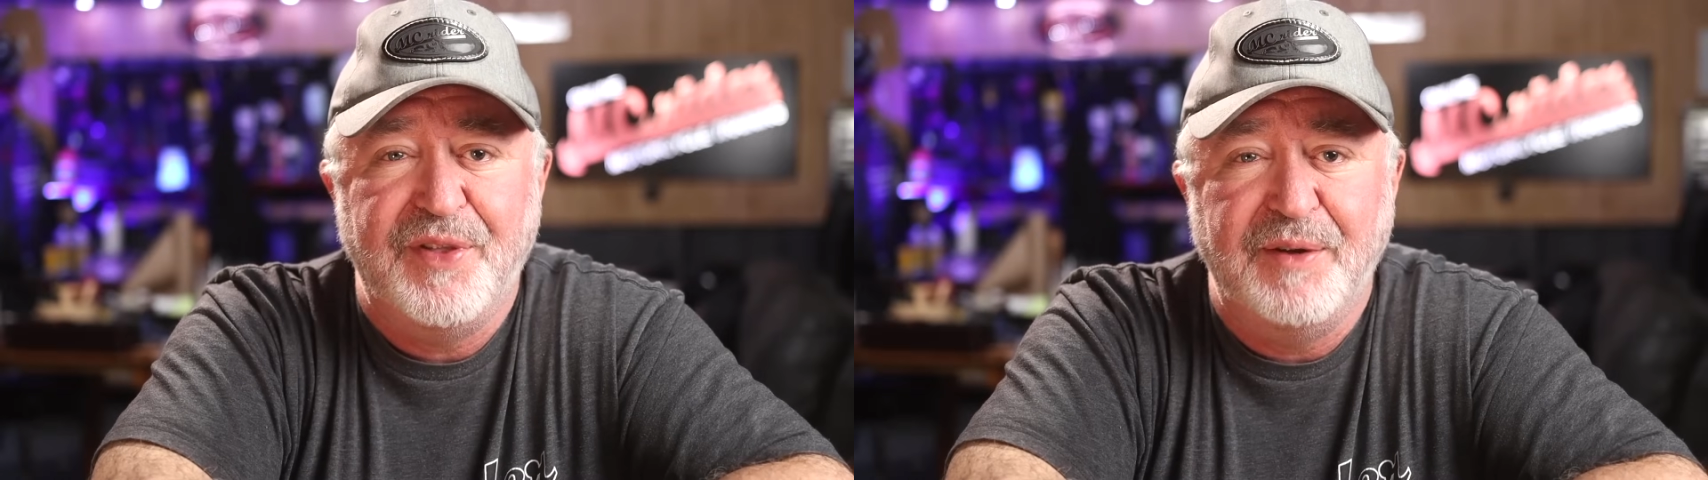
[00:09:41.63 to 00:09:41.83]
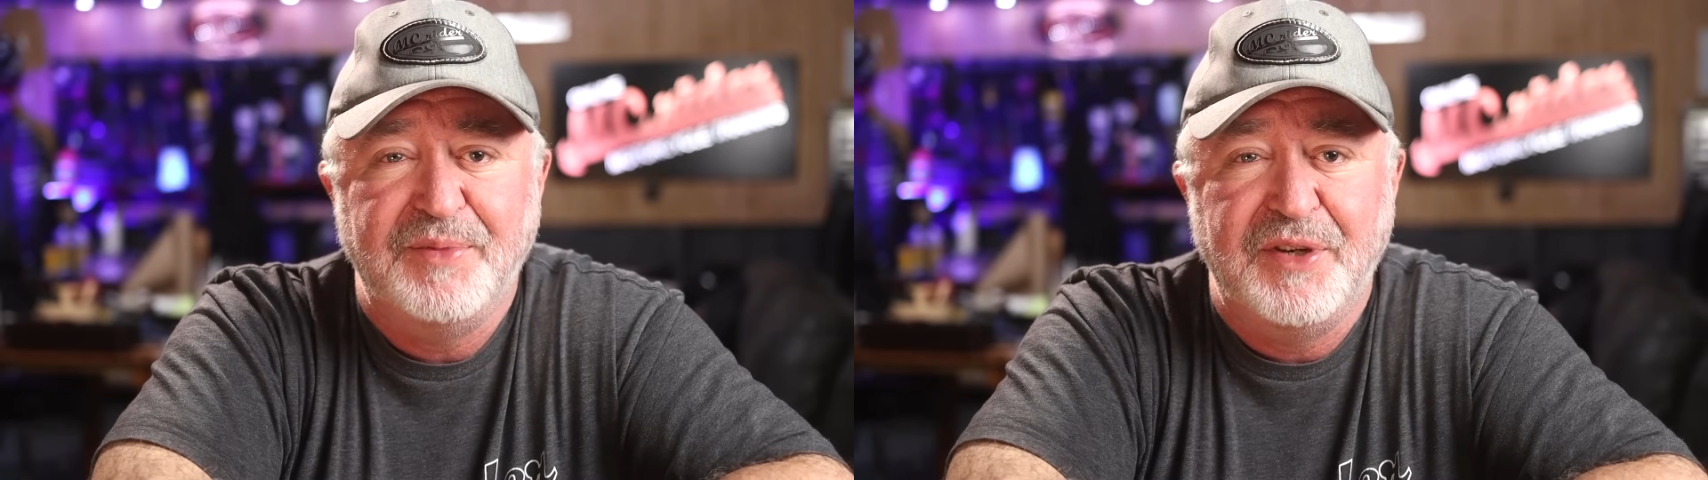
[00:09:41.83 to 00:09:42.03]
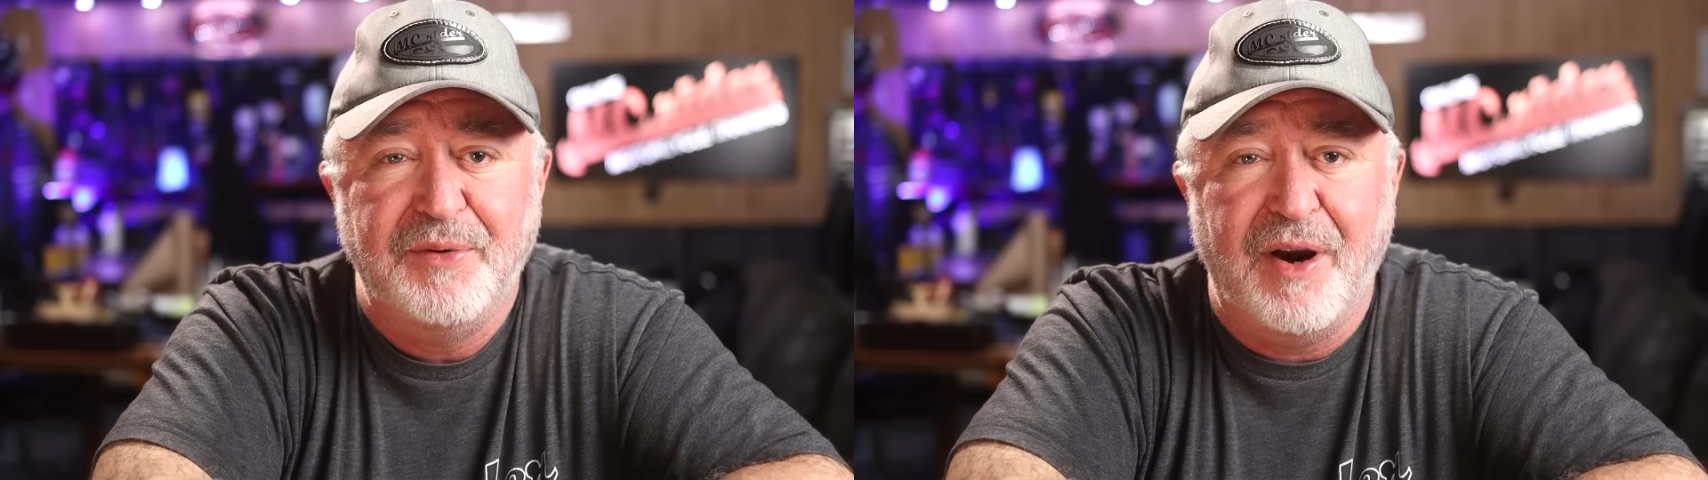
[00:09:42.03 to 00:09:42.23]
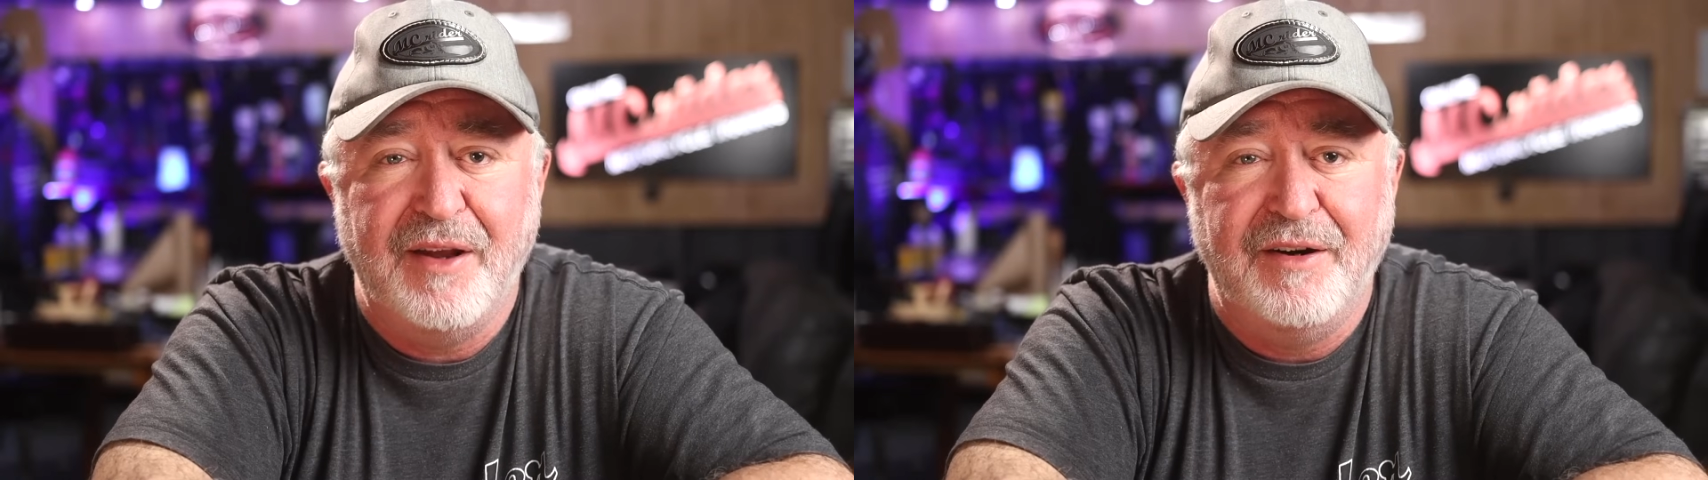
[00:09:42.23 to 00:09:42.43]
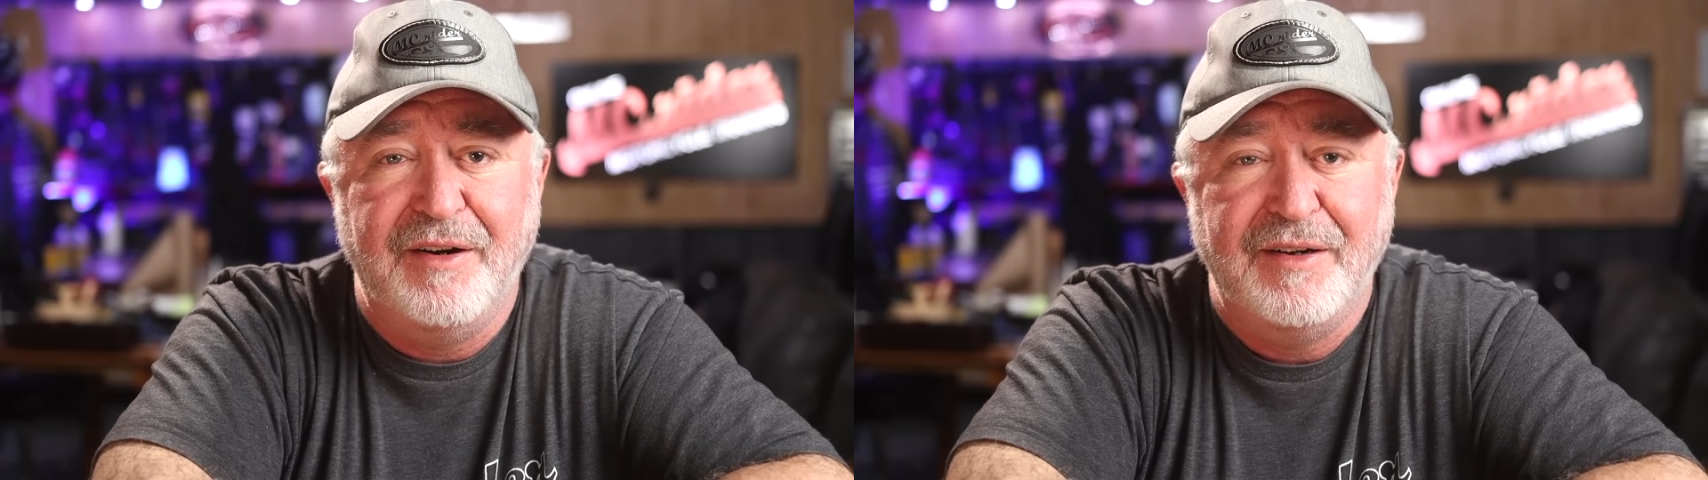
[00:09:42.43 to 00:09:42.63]

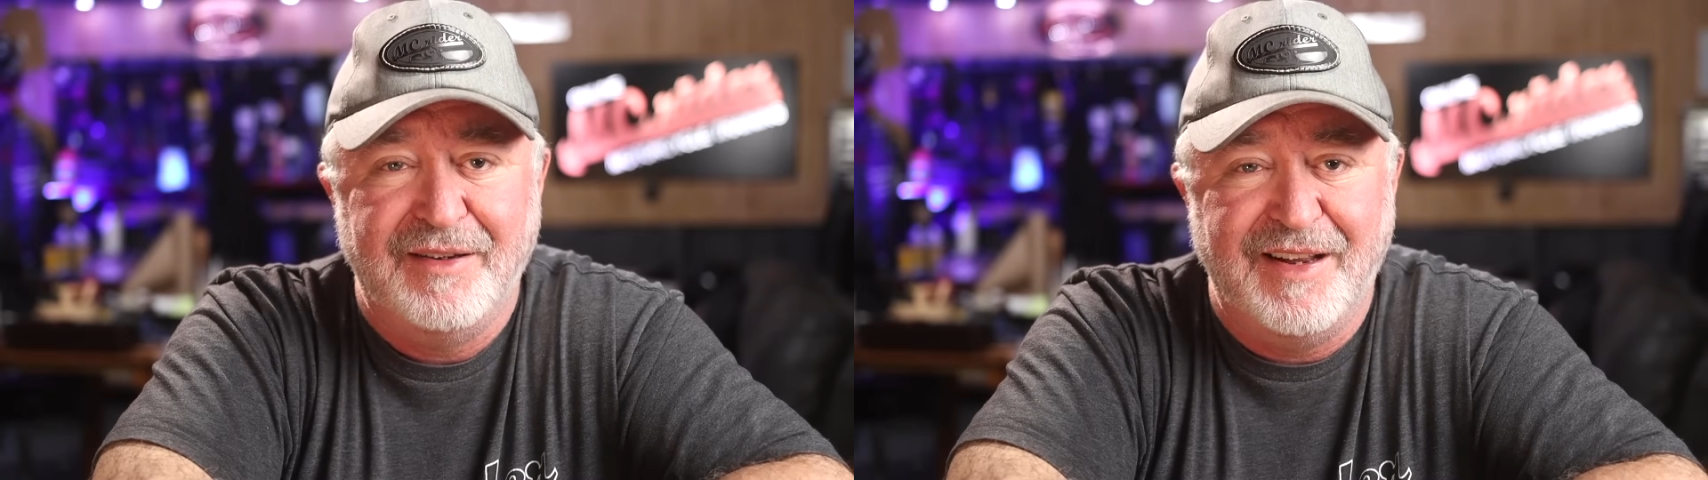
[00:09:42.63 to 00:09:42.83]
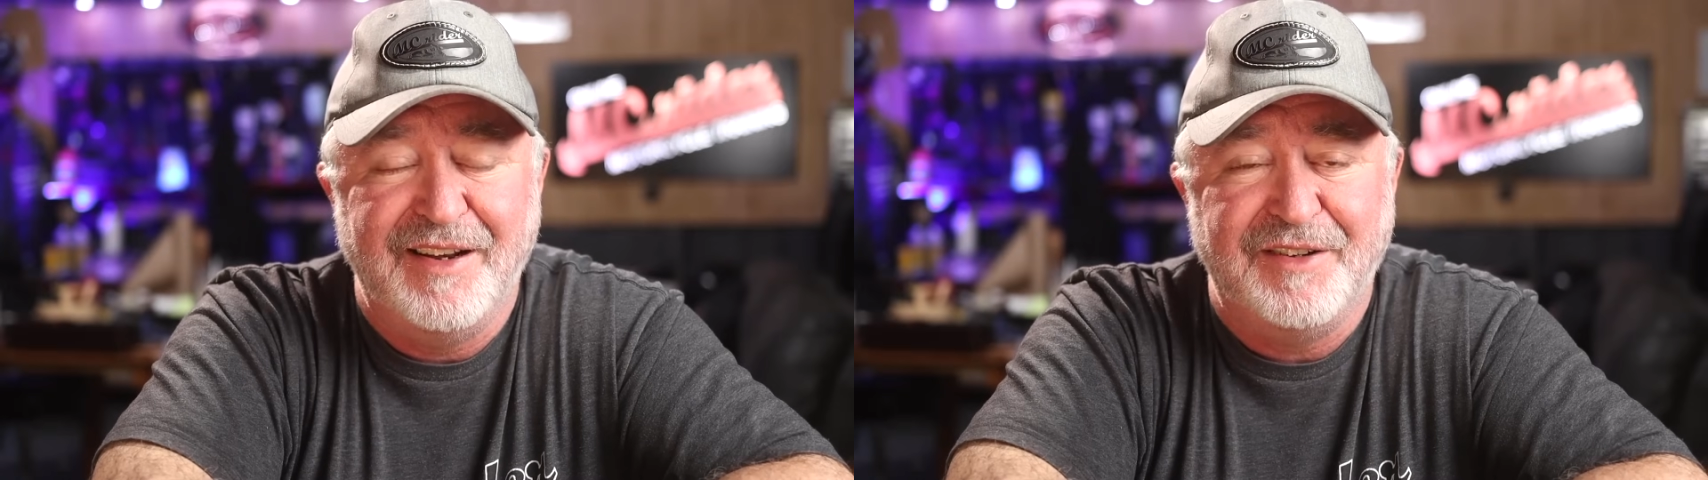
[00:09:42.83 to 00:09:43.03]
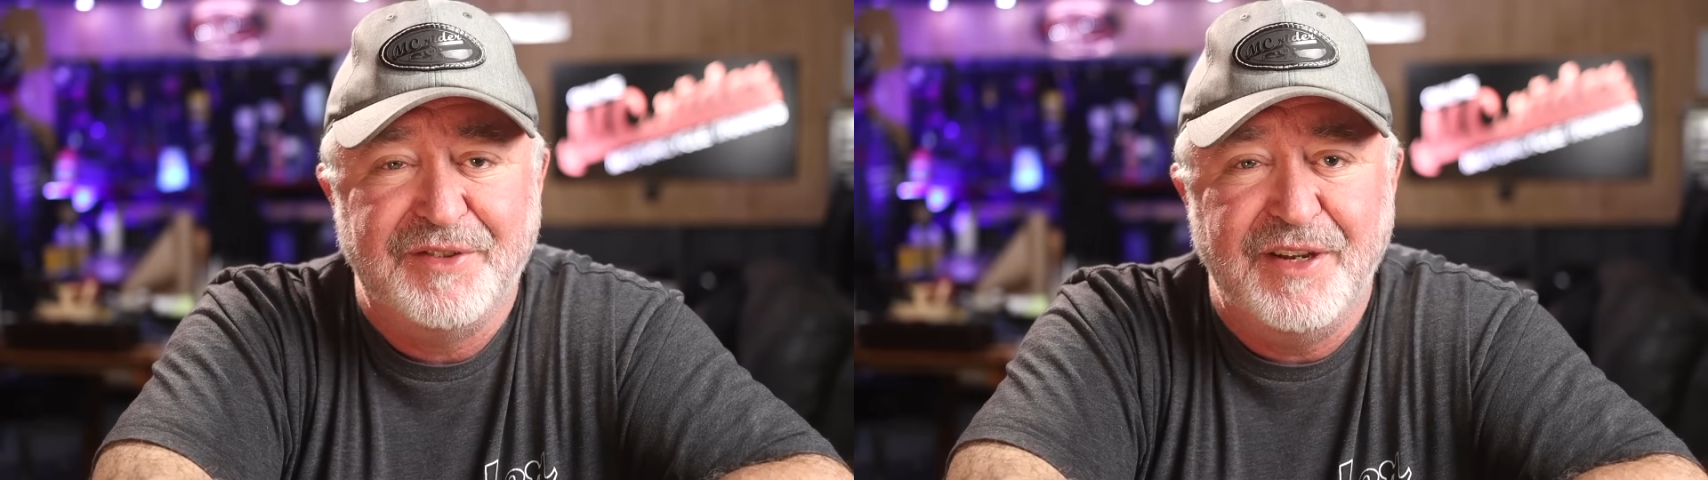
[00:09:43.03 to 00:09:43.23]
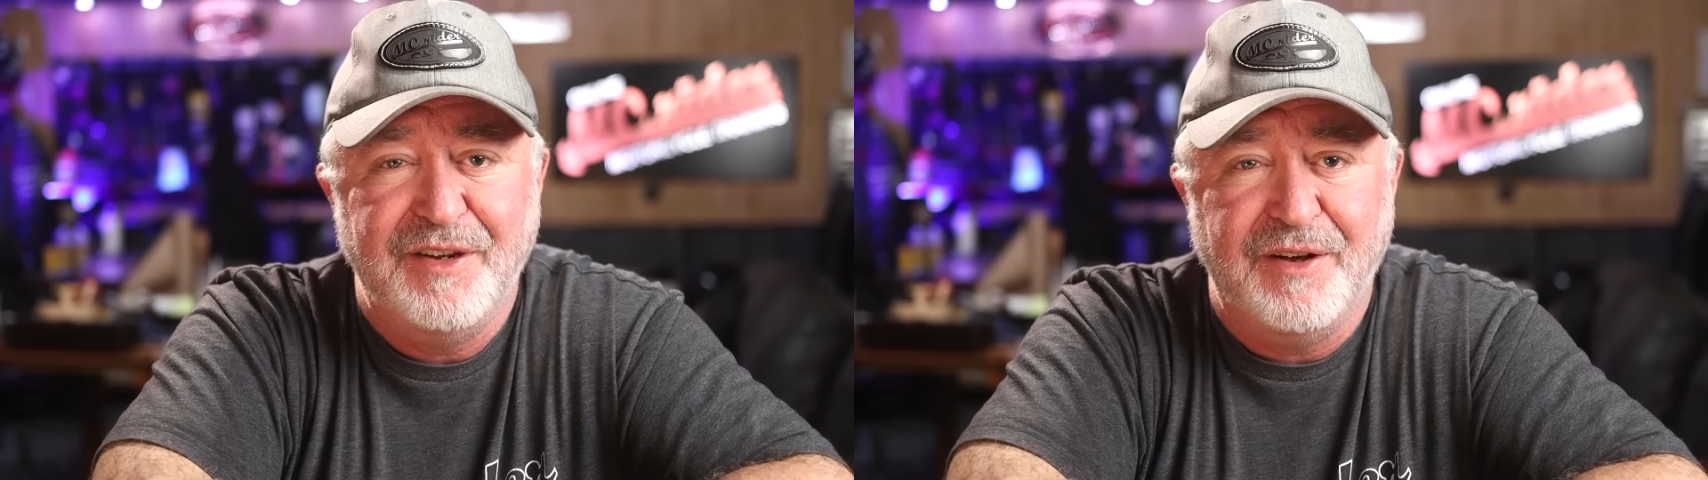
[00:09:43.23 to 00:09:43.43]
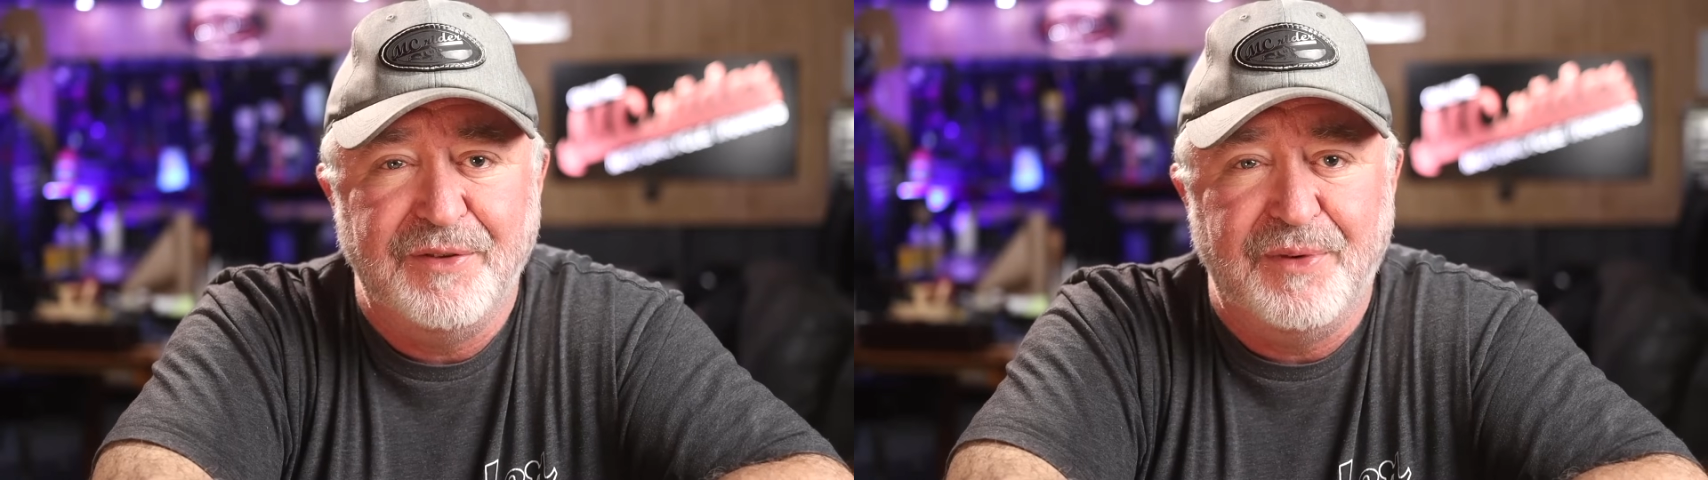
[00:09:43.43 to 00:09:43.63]
MCrider, and I'll see
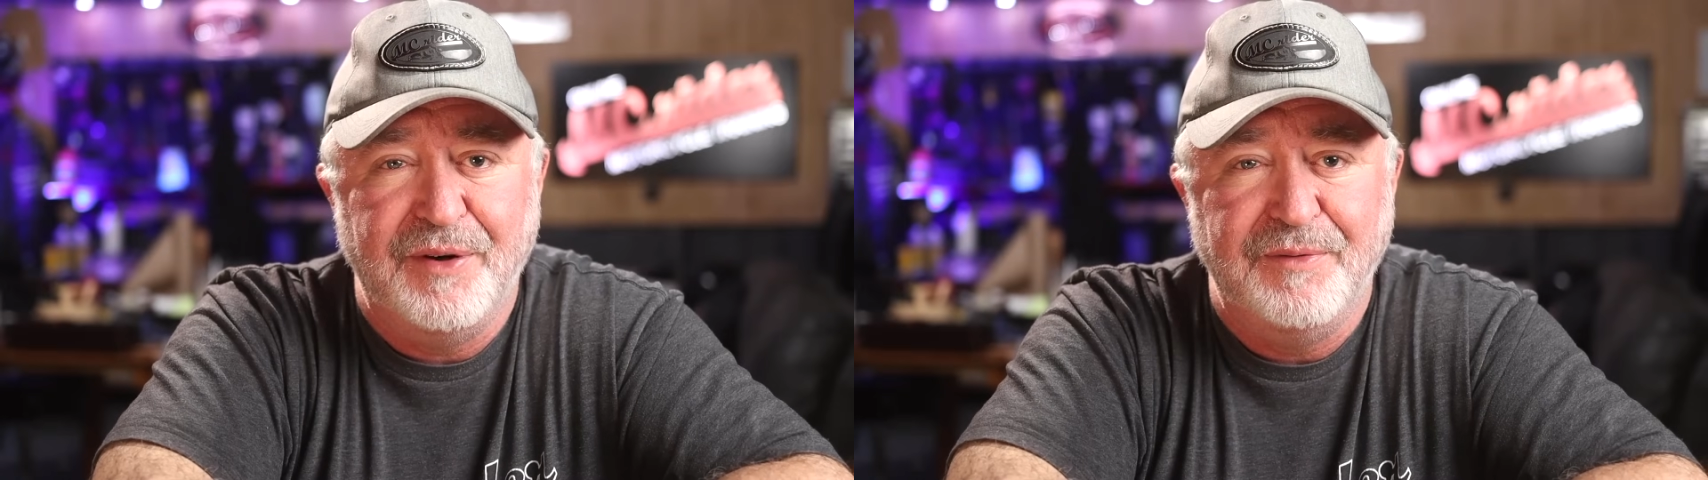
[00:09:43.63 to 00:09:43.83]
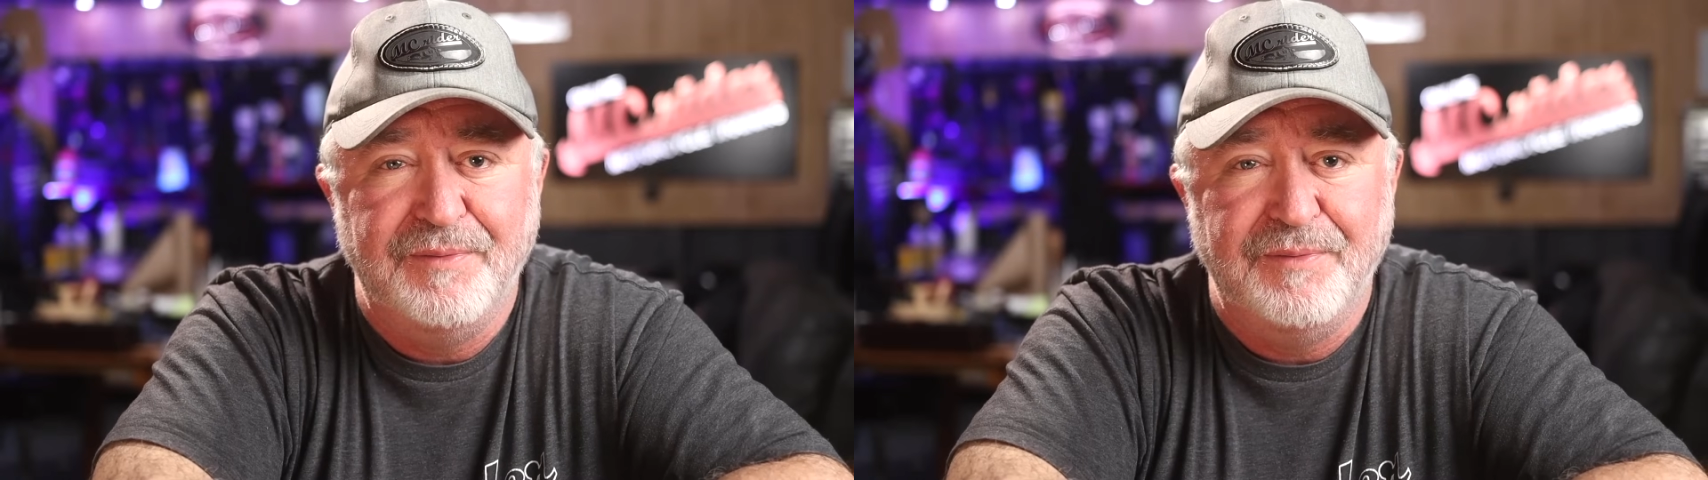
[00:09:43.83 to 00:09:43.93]
you on the road.